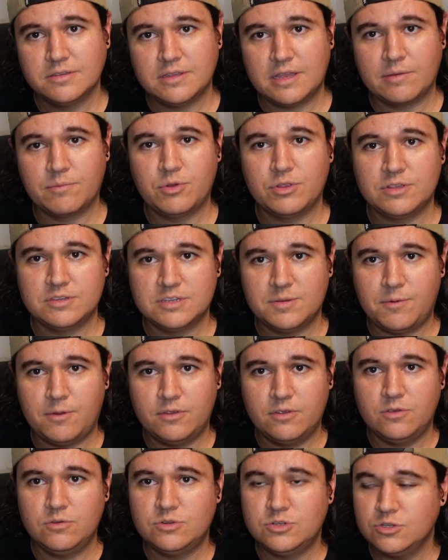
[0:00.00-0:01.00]
I can put this up
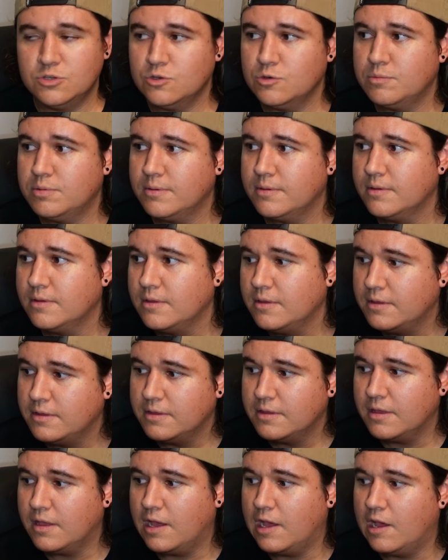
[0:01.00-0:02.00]
on YouTube.
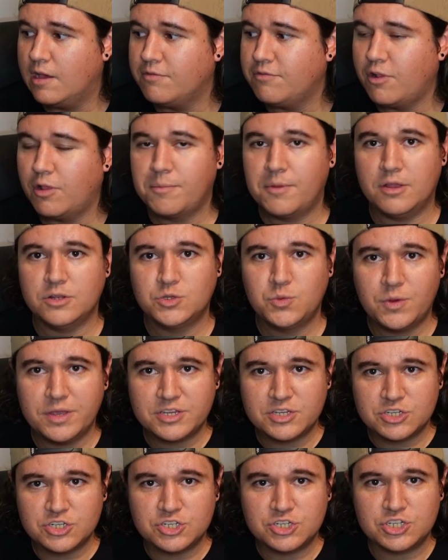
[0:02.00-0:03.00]
Follow me on
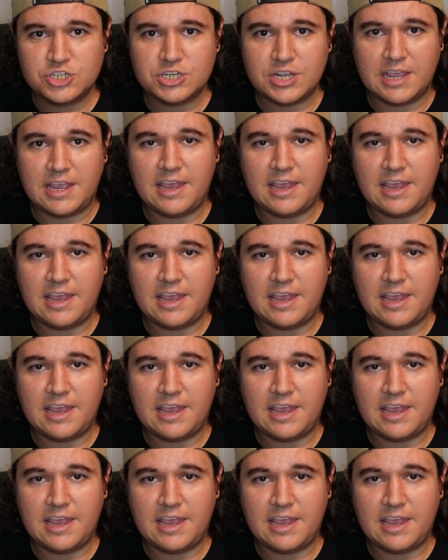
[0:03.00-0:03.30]
Twitch.